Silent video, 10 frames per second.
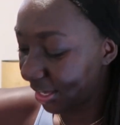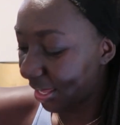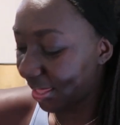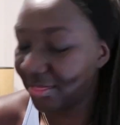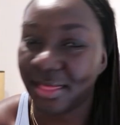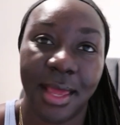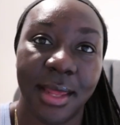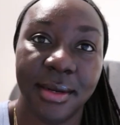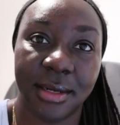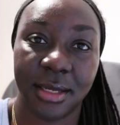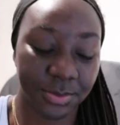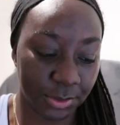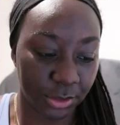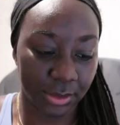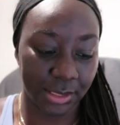And then, last
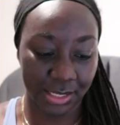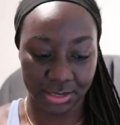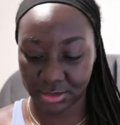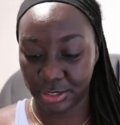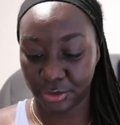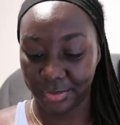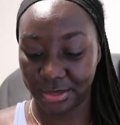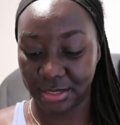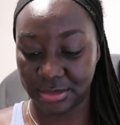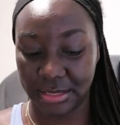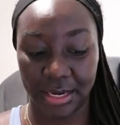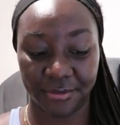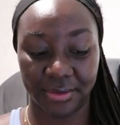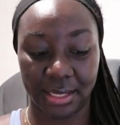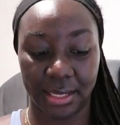but not least, he got me this
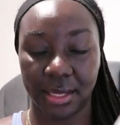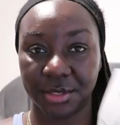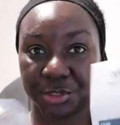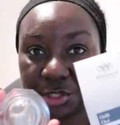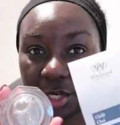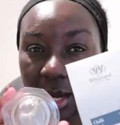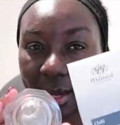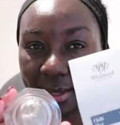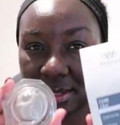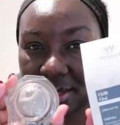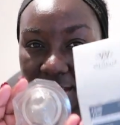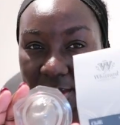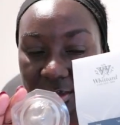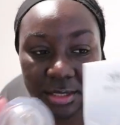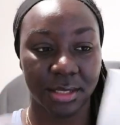lovely chai
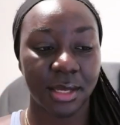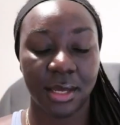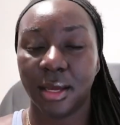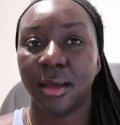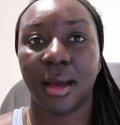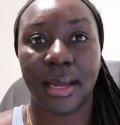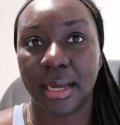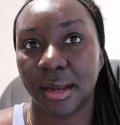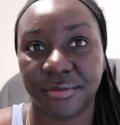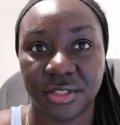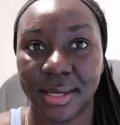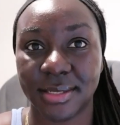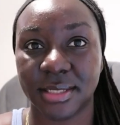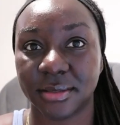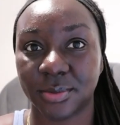kit. I love chai
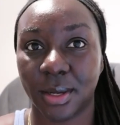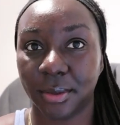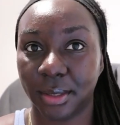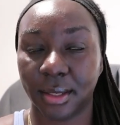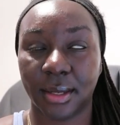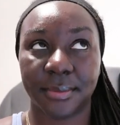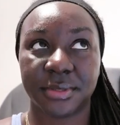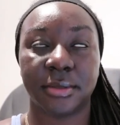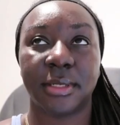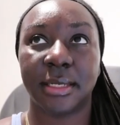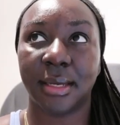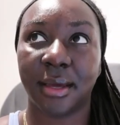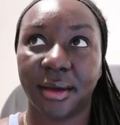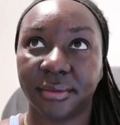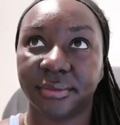tea as well. Like I absolutely
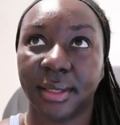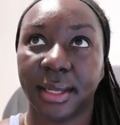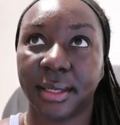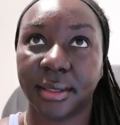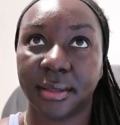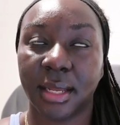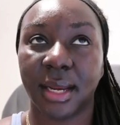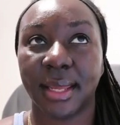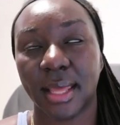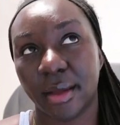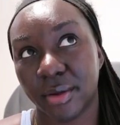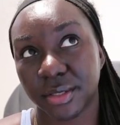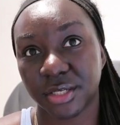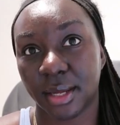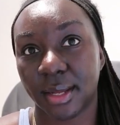love like I like
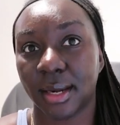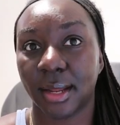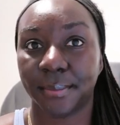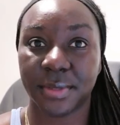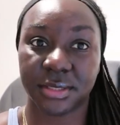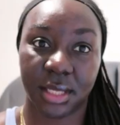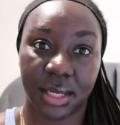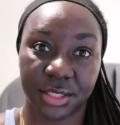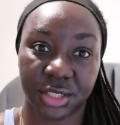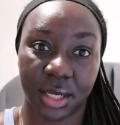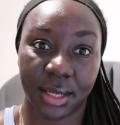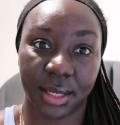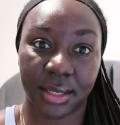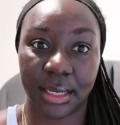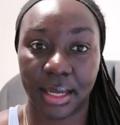karak chai, I like masala chai,
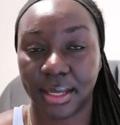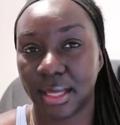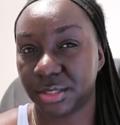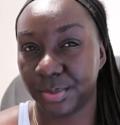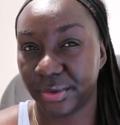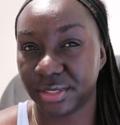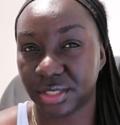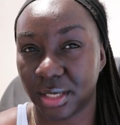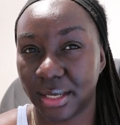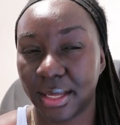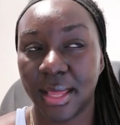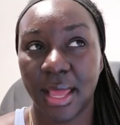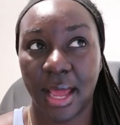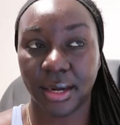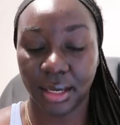and I like Kashmiri chai,
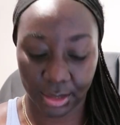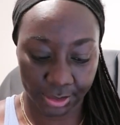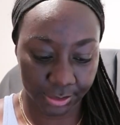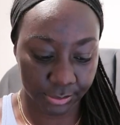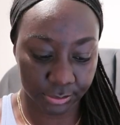and I like